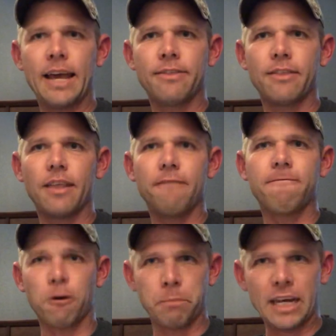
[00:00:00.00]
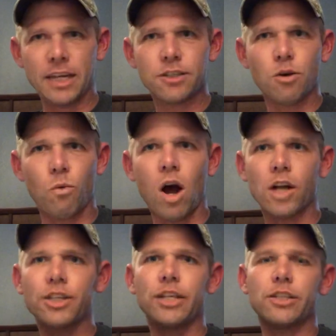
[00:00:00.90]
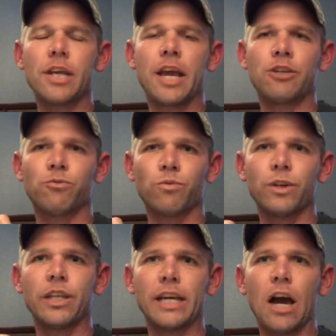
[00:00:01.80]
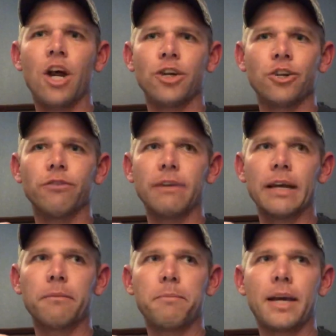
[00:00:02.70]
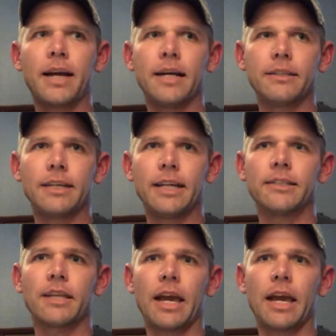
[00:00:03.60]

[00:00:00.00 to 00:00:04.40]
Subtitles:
and for me to watch, it's really unnerving because it's